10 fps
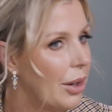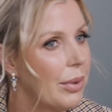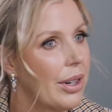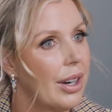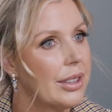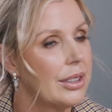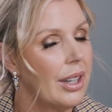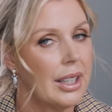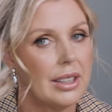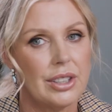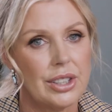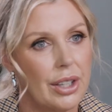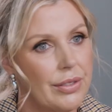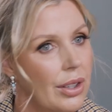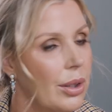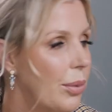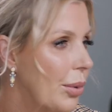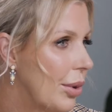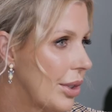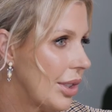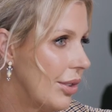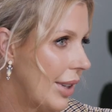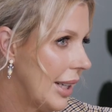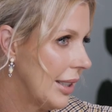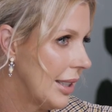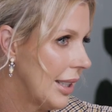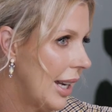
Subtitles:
where I used to go for long walks and runs,